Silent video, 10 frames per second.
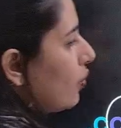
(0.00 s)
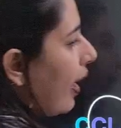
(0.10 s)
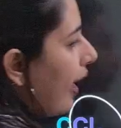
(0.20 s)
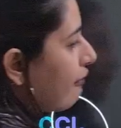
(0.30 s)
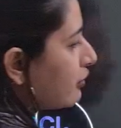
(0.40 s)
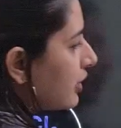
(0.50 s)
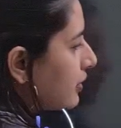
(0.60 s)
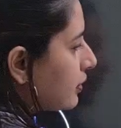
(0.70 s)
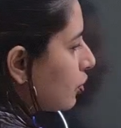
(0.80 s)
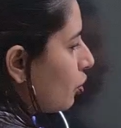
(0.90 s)
have this
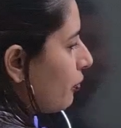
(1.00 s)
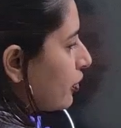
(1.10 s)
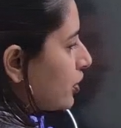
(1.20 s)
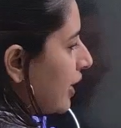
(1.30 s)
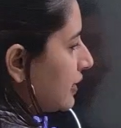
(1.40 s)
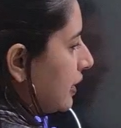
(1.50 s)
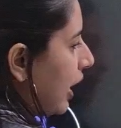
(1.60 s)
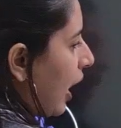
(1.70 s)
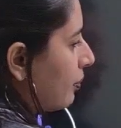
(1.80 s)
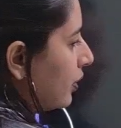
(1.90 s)
group which has a
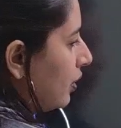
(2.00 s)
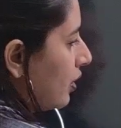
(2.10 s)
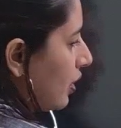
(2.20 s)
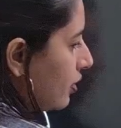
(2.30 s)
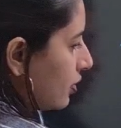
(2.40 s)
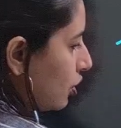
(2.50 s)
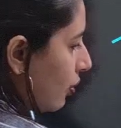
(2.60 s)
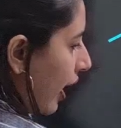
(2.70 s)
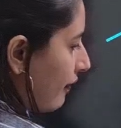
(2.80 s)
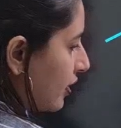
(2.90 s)
carbon. You
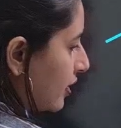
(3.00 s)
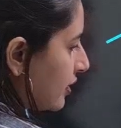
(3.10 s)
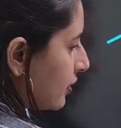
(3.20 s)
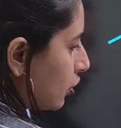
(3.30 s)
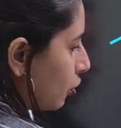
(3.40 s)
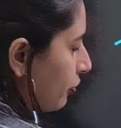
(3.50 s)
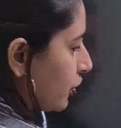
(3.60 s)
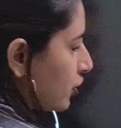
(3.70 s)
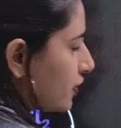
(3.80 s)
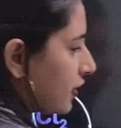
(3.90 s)
have this group which
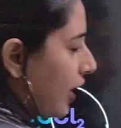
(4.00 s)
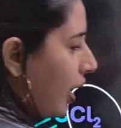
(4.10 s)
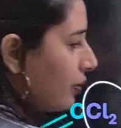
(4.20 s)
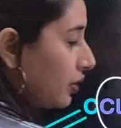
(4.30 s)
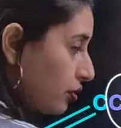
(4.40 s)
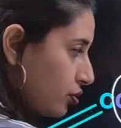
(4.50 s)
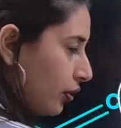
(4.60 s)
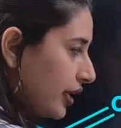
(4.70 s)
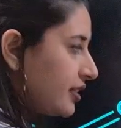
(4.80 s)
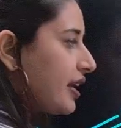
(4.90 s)
is a carbon. So
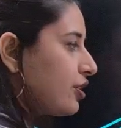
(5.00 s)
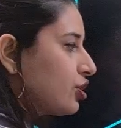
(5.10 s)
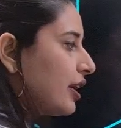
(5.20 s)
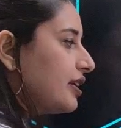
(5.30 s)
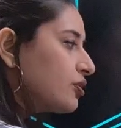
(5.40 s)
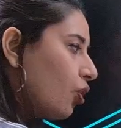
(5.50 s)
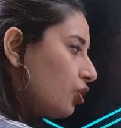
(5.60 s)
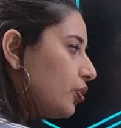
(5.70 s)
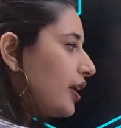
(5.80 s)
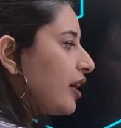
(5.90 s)
in such case, go to
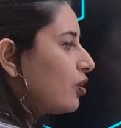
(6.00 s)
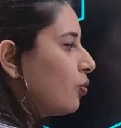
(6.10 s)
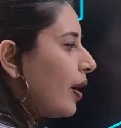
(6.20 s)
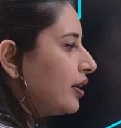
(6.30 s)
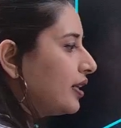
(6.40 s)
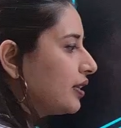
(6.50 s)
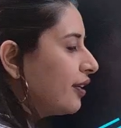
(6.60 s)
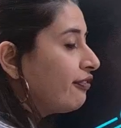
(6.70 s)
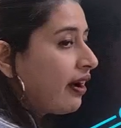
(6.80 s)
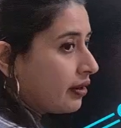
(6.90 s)
another one till
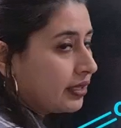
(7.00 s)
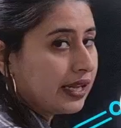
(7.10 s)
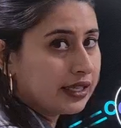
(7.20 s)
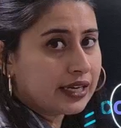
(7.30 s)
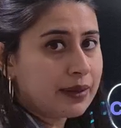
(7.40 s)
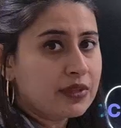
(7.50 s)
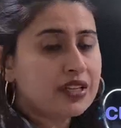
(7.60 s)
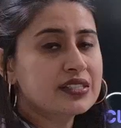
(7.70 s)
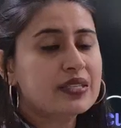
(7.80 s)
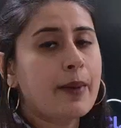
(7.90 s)
the time there
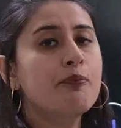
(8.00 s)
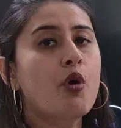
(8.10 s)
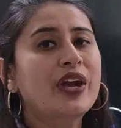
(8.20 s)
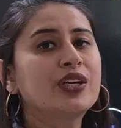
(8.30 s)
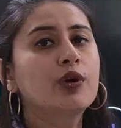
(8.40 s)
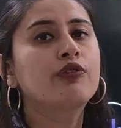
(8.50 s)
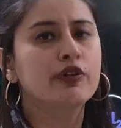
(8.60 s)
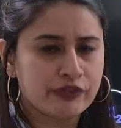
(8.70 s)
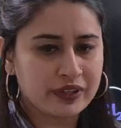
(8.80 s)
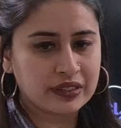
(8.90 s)
is some point of
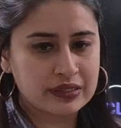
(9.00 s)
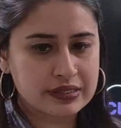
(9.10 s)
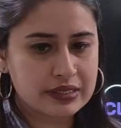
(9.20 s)
difference.